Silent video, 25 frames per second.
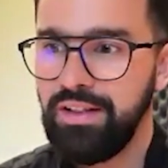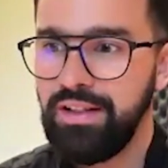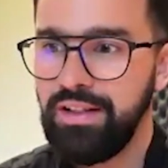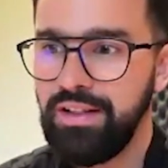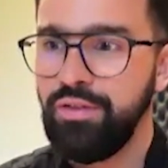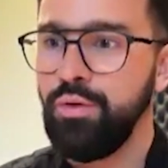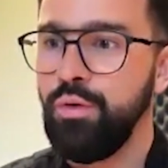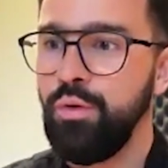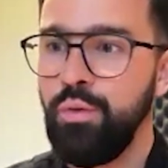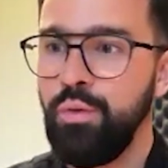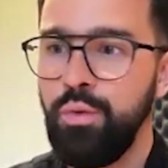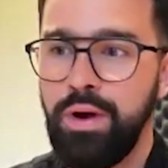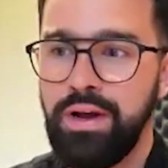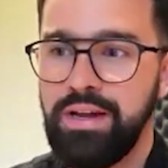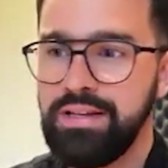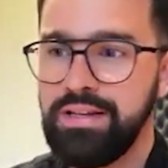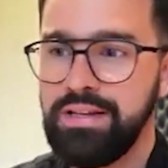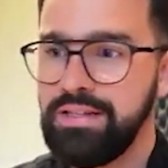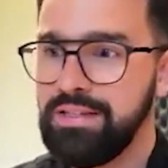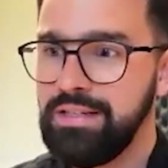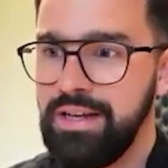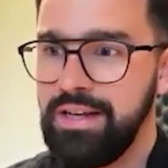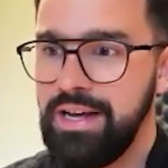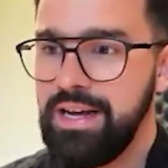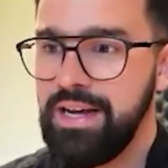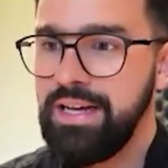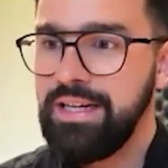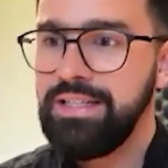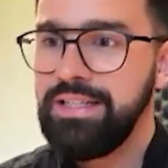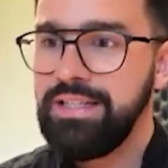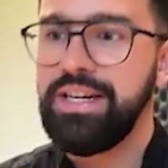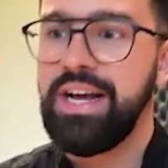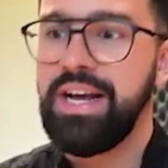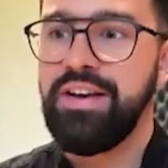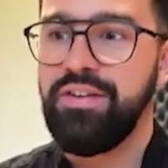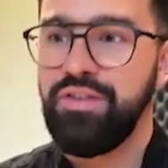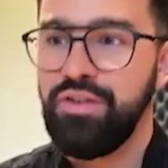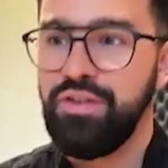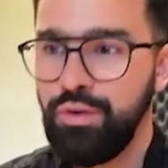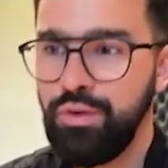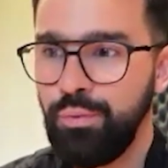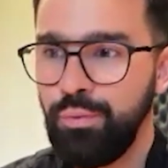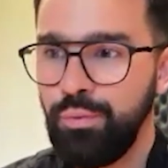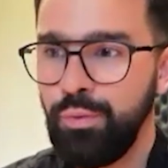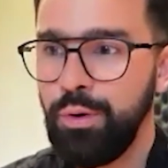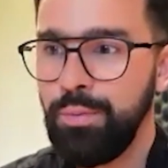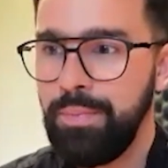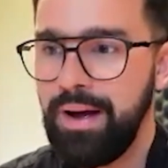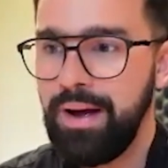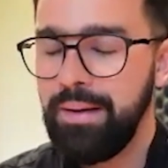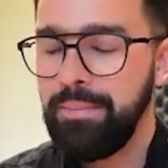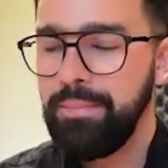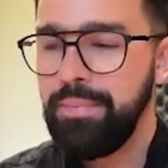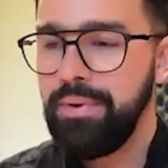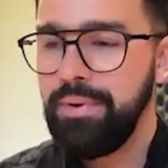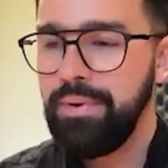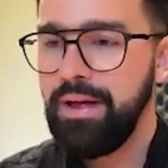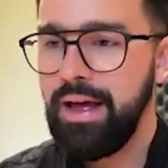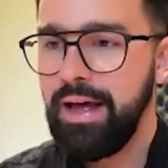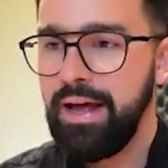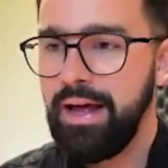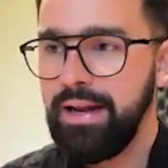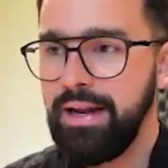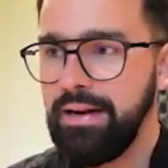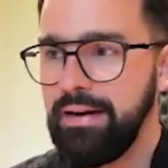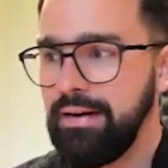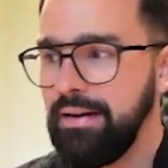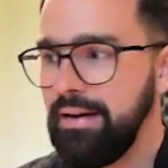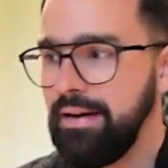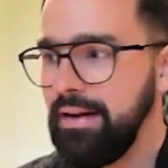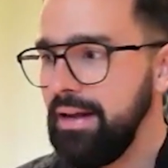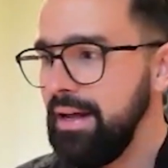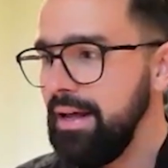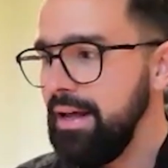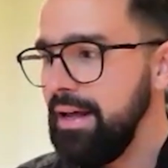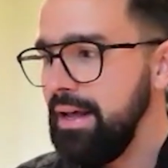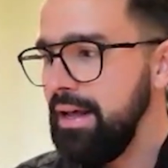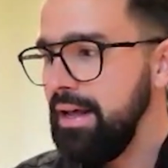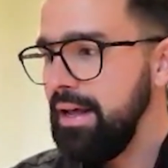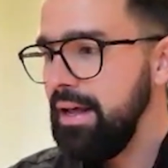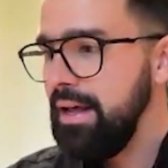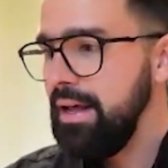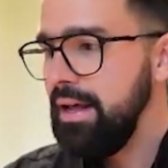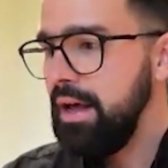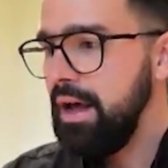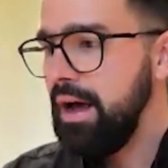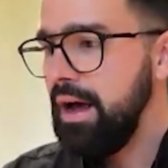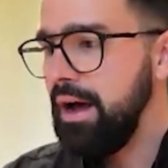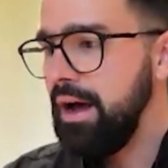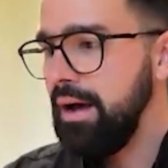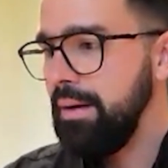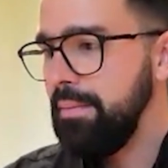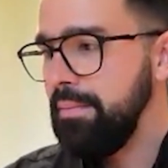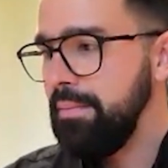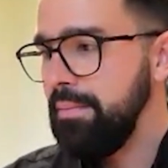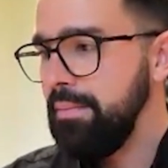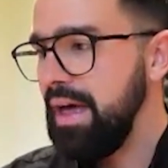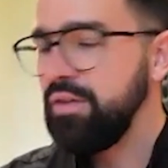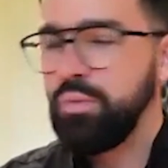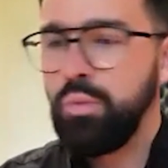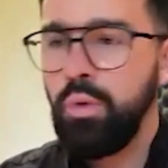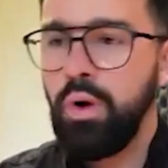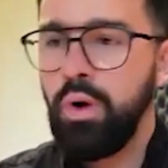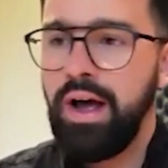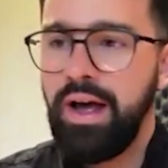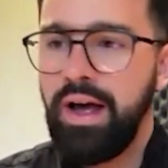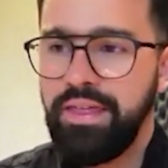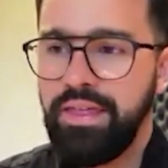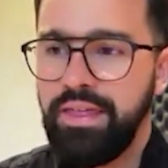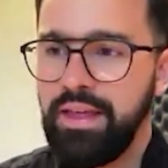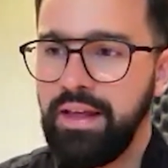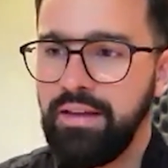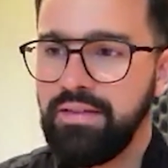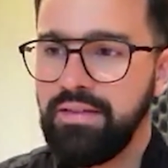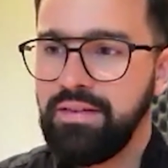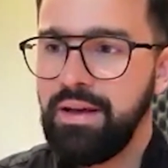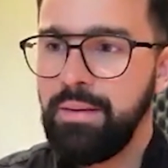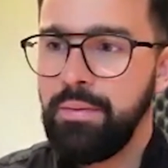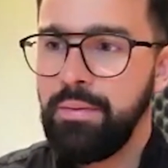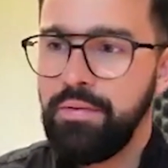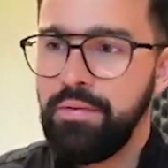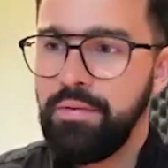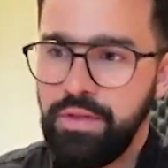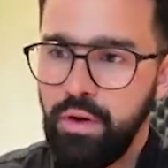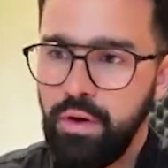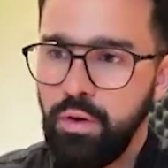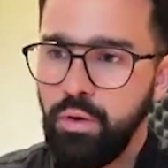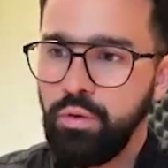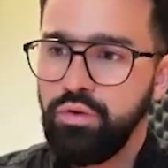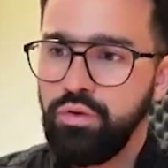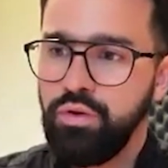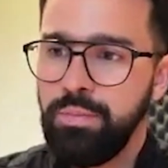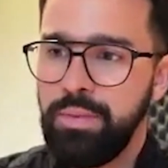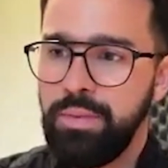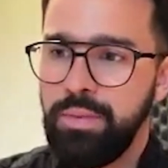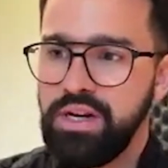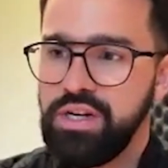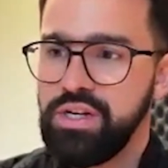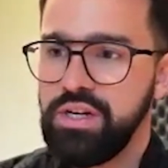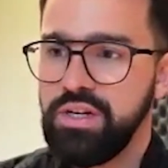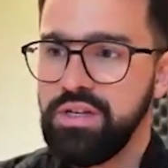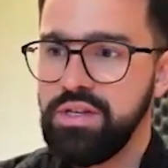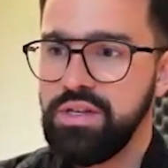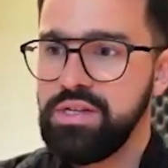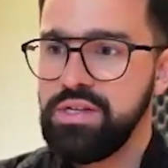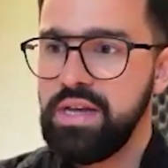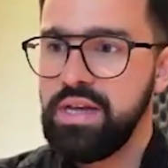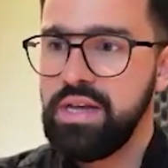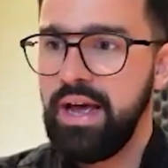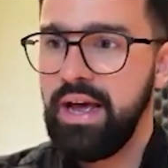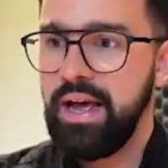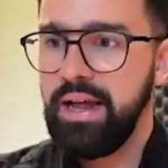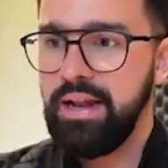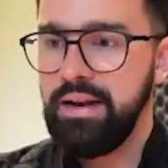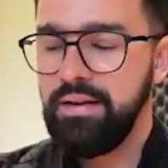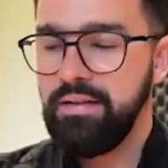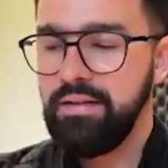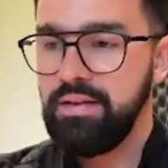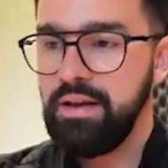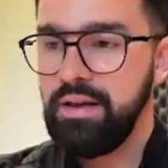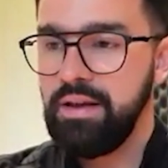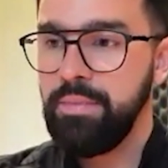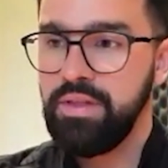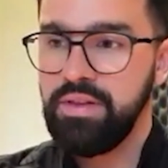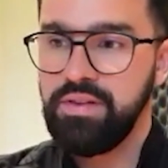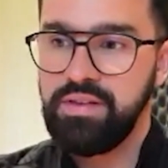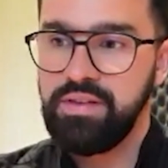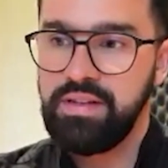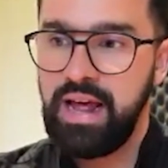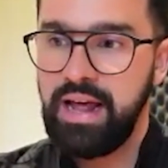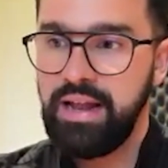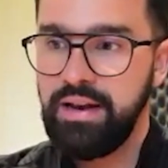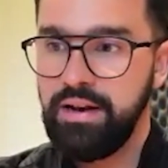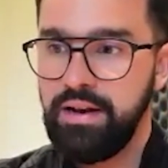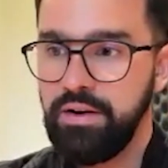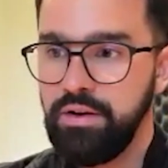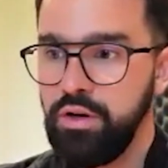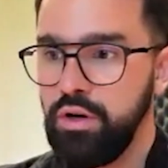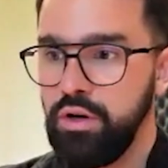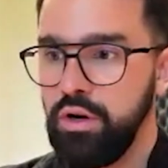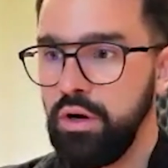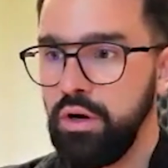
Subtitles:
There's always change in the roadmap, and that's why I think some of the automations and some of the standard